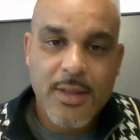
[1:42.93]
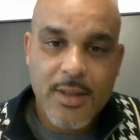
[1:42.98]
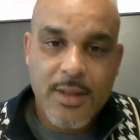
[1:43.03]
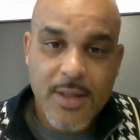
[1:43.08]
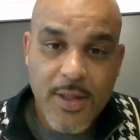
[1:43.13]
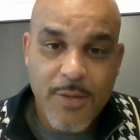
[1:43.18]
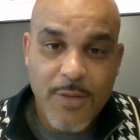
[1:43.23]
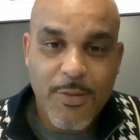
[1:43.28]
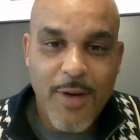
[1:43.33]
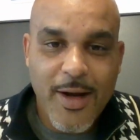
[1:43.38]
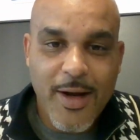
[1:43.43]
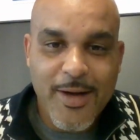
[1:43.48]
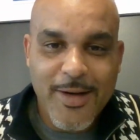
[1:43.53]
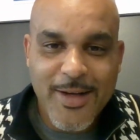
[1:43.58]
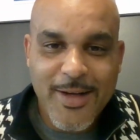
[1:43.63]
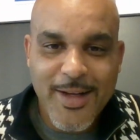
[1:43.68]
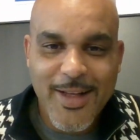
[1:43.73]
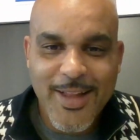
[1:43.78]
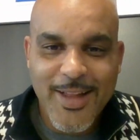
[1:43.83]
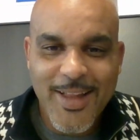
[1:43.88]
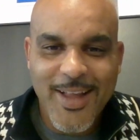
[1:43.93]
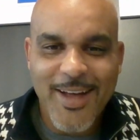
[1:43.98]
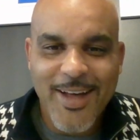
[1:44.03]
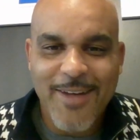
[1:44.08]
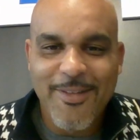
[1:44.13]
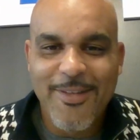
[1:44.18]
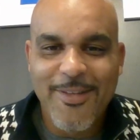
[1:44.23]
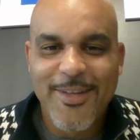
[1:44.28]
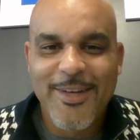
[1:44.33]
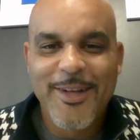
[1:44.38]
Get right or get
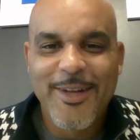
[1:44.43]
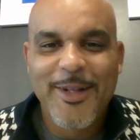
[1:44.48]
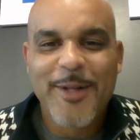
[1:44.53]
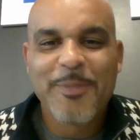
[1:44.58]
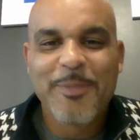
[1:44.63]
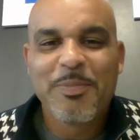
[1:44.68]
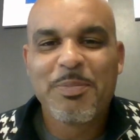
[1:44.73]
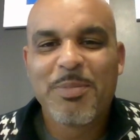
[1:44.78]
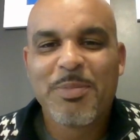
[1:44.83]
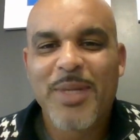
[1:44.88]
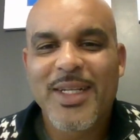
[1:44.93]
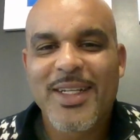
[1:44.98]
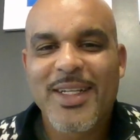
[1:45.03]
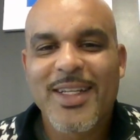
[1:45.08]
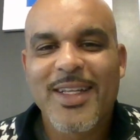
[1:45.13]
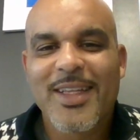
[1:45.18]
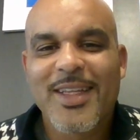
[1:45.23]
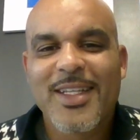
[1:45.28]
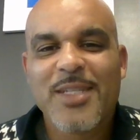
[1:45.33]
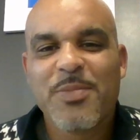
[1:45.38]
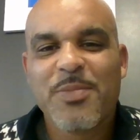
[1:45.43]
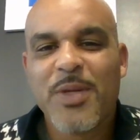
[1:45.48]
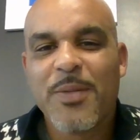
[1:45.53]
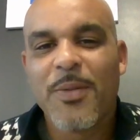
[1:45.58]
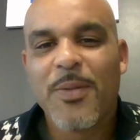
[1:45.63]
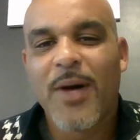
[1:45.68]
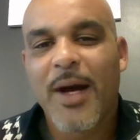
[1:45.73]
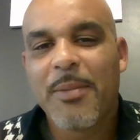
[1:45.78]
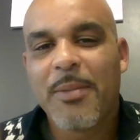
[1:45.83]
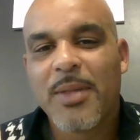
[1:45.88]
left. But these
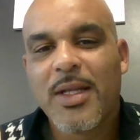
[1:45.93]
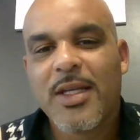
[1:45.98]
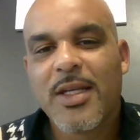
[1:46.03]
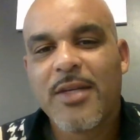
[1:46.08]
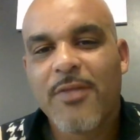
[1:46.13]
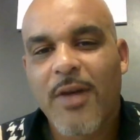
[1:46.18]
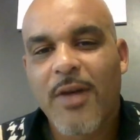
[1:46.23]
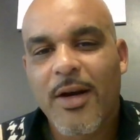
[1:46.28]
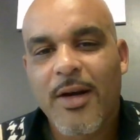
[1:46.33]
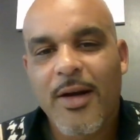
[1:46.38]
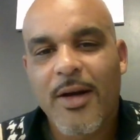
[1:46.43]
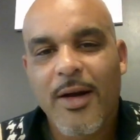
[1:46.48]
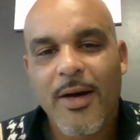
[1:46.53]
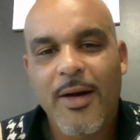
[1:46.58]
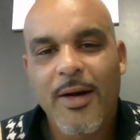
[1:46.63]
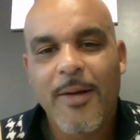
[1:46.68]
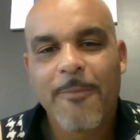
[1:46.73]
people, I believe, are